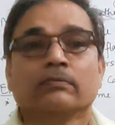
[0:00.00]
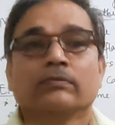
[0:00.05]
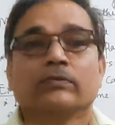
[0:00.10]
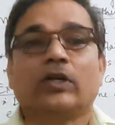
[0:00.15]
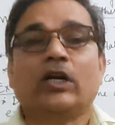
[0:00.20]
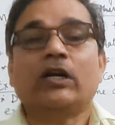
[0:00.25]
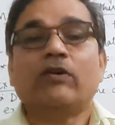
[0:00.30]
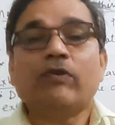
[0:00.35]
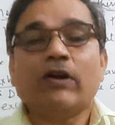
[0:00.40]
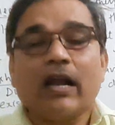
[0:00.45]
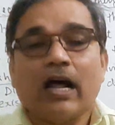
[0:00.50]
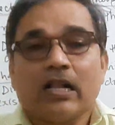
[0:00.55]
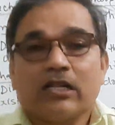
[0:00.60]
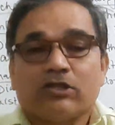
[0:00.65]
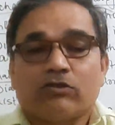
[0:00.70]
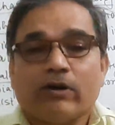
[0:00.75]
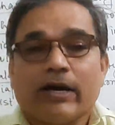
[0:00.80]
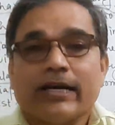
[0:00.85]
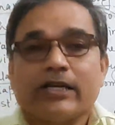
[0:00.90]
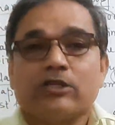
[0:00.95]
It will
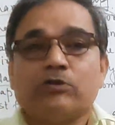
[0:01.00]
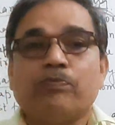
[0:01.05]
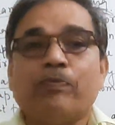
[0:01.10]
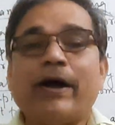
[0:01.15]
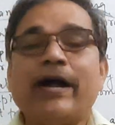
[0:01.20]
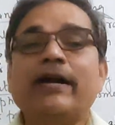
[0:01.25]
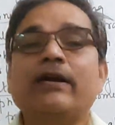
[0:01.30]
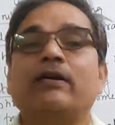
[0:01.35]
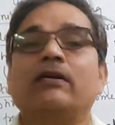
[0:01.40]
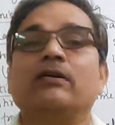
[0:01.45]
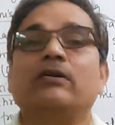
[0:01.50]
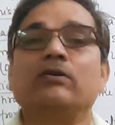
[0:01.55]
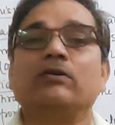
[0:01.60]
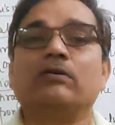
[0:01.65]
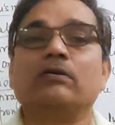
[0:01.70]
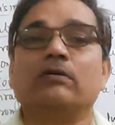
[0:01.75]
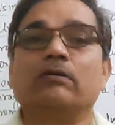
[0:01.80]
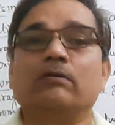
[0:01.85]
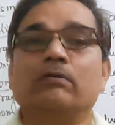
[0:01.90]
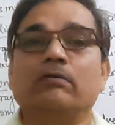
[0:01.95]
also
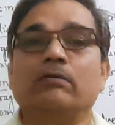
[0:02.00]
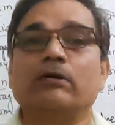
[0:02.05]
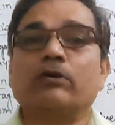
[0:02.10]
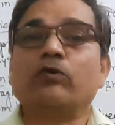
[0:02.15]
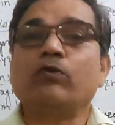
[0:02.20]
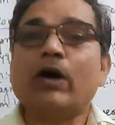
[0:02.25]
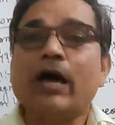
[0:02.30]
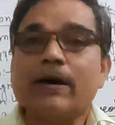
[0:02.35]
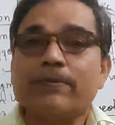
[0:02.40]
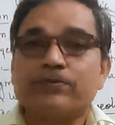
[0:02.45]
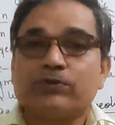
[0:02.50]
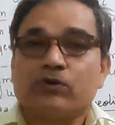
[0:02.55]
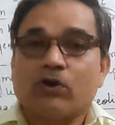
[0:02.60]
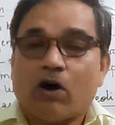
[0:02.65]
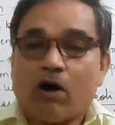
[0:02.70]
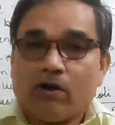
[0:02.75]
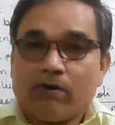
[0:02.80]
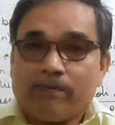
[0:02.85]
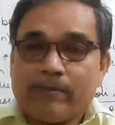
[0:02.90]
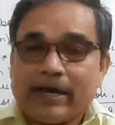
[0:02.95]
expand to
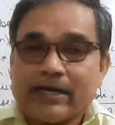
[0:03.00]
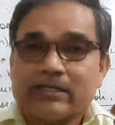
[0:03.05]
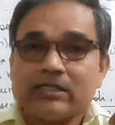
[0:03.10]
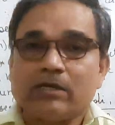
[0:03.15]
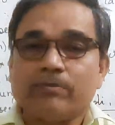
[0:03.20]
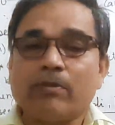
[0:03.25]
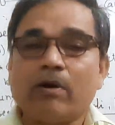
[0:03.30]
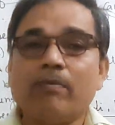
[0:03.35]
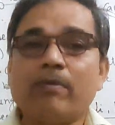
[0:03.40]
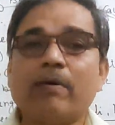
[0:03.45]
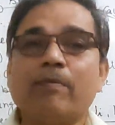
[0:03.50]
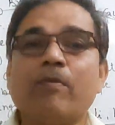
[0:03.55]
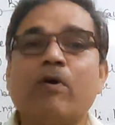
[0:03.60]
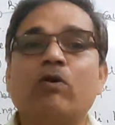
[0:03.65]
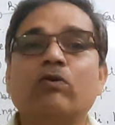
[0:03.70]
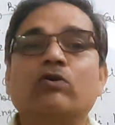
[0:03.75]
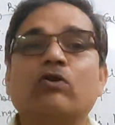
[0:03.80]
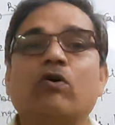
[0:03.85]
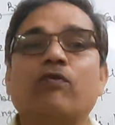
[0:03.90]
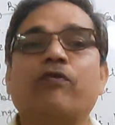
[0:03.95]
absorb maximum
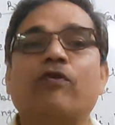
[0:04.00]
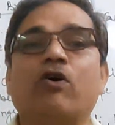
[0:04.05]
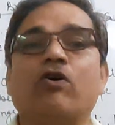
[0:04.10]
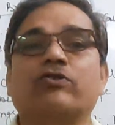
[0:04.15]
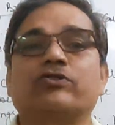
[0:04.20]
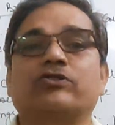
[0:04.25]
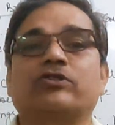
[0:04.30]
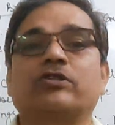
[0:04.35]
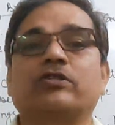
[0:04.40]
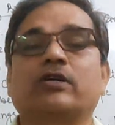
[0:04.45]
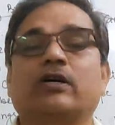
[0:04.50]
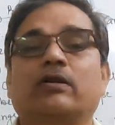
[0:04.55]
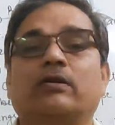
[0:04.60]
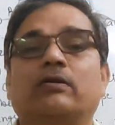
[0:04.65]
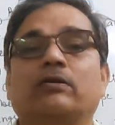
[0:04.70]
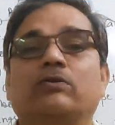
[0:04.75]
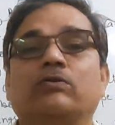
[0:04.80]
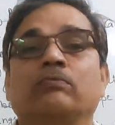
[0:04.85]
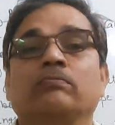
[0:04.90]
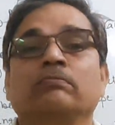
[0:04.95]
amount of
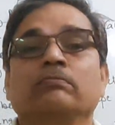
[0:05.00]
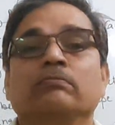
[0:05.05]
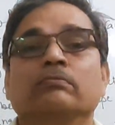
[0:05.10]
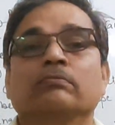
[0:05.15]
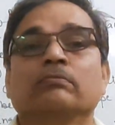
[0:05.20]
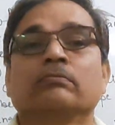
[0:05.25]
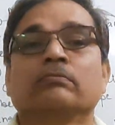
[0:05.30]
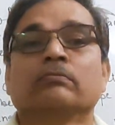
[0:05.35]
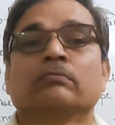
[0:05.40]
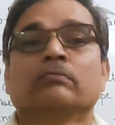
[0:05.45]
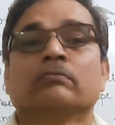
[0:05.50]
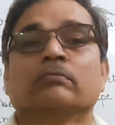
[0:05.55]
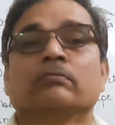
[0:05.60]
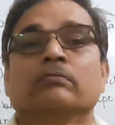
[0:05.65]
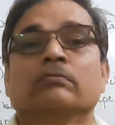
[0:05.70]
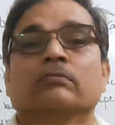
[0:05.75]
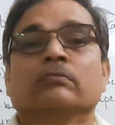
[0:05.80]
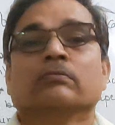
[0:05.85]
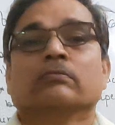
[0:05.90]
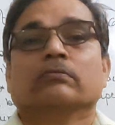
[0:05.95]
oxygen.
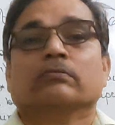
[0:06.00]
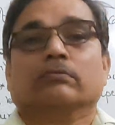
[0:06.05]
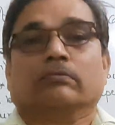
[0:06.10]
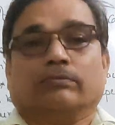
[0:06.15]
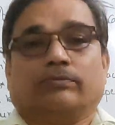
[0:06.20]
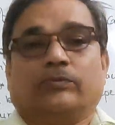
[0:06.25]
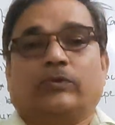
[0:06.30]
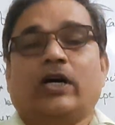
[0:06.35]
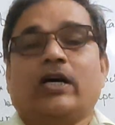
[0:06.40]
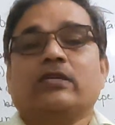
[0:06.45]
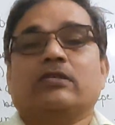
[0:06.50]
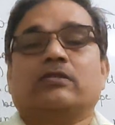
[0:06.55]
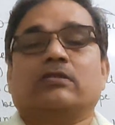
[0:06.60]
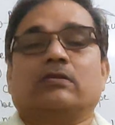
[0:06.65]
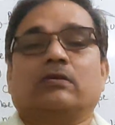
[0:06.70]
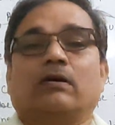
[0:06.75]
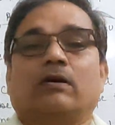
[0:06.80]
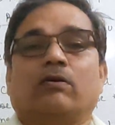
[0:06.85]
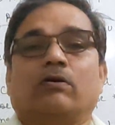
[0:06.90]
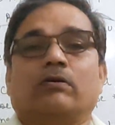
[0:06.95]

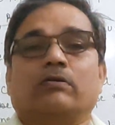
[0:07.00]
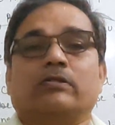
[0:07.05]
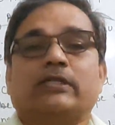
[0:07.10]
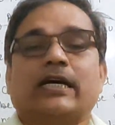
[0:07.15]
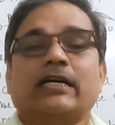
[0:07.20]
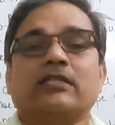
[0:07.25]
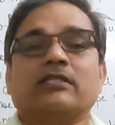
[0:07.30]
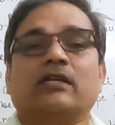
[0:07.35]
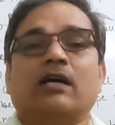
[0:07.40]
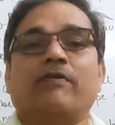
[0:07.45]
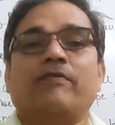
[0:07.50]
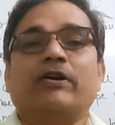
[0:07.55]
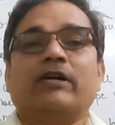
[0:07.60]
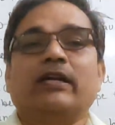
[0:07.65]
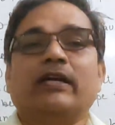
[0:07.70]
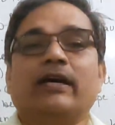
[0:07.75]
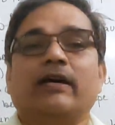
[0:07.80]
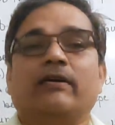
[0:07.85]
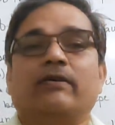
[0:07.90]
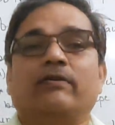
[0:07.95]
This chest
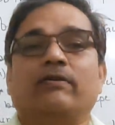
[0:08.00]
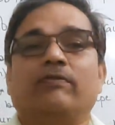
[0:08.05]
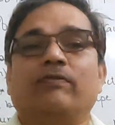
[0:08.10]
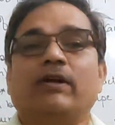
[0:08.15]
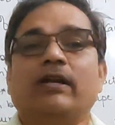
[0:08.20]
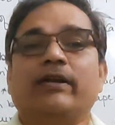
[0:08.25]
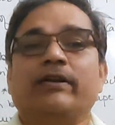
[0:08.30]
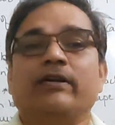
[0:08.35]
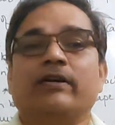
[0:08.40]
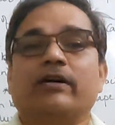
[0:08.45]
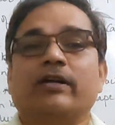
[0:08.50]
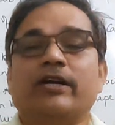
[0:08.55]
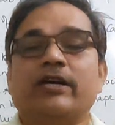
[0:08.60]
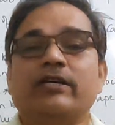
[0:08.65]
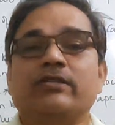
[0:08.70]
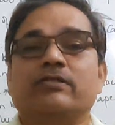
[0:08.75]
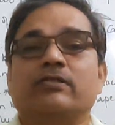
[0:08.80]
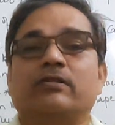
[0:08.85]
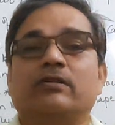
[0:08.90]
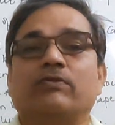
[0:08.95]
cavity will
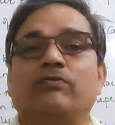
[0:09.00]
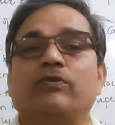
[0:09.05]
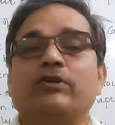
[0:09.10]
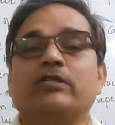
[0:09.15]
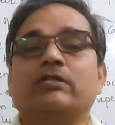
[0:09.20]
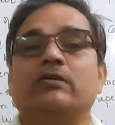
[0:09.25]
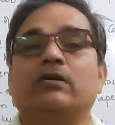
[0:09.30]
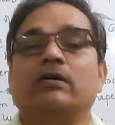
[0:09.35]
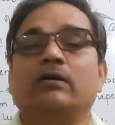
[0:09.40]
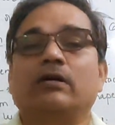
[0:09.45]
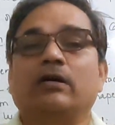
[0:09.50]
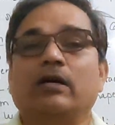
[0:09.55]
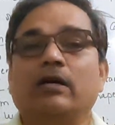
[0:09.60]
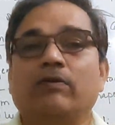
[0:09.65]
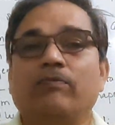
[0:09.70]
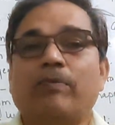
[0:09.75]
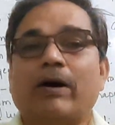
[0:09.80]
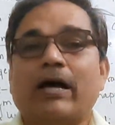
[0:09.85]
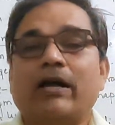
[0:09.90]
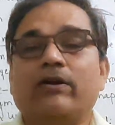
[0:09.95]
increase,
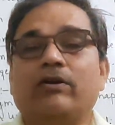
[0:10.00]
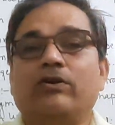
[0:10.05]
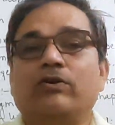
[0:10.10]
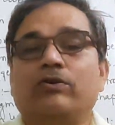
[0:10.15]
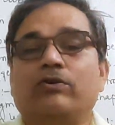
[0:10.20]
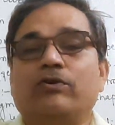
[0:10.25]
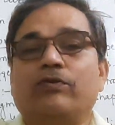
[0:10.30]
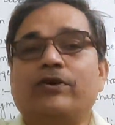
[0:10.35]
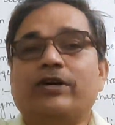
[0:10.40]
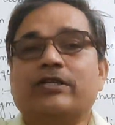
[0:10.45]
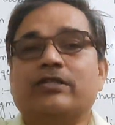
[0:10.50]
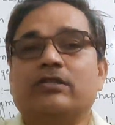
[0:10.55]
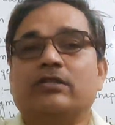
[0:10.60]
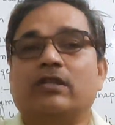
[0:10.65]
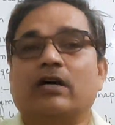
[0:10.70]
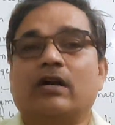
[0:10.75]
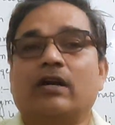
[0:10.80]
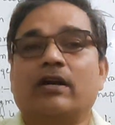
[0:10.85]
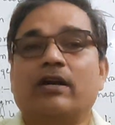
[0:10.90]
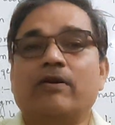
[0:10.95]
due to which
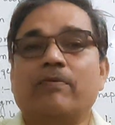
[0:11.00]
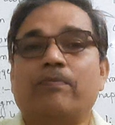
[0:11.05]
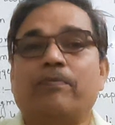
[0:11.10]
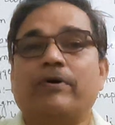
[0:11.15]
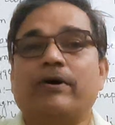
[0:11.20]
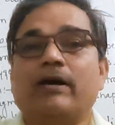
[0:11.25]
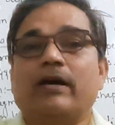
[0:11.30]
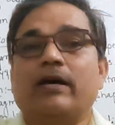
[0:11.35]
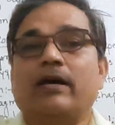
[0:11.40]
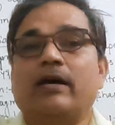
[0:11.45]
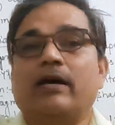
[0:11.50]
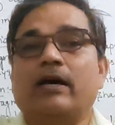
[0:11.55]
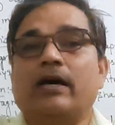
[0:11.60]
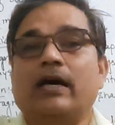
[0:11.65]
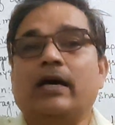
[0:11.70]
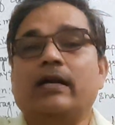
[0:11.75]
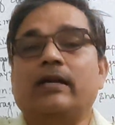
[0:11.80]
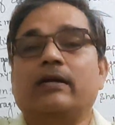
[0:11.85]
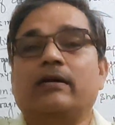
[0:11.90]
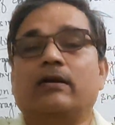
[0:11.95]
the
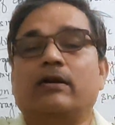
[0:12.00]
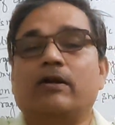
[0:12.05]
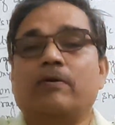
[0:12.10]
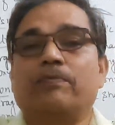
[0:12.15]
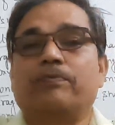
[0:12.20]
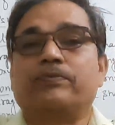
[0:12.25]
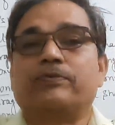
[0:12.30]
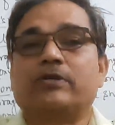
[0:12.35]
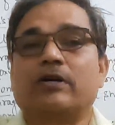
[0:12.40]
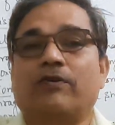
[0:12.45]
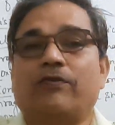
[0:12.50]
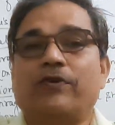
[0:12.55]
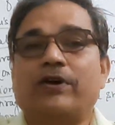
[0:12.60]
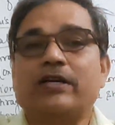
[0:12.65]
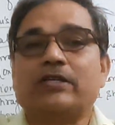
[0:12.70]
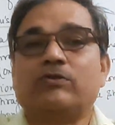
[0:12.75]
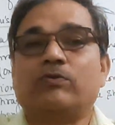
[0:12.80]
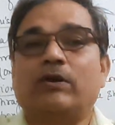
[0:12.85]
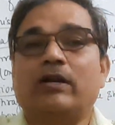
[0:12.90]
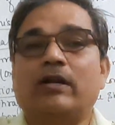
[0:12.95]
rib
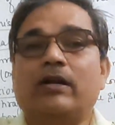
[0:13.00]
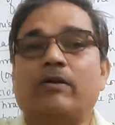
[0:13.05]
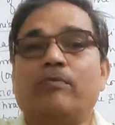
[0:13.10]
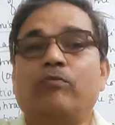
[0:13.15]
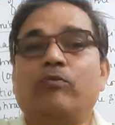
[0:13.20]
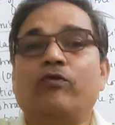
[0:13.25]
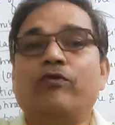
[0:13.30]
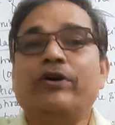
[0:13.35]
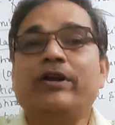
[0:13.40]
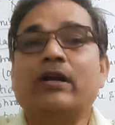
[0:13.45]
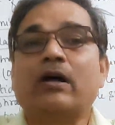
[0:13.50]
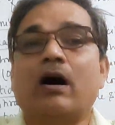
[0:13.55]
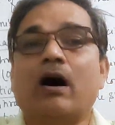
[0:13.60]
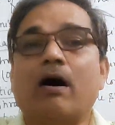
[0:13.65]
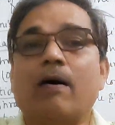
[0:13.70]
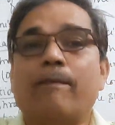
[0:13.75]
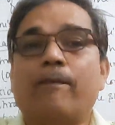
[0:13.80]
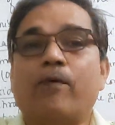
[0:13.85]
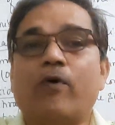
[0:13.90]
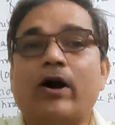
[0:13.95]
surface will move in
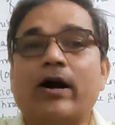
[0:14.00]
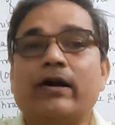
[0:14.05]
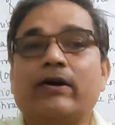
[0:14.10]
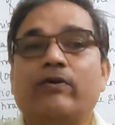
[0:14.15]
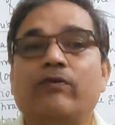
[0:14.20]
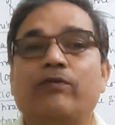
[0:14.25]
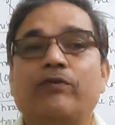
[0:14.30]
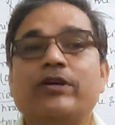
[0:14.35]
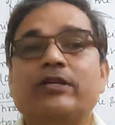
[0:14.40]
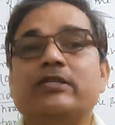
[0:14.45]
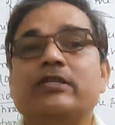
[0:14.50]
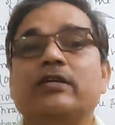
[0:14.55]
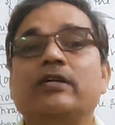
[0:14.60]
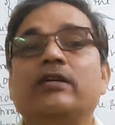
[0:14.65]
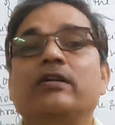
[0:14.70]
upward, which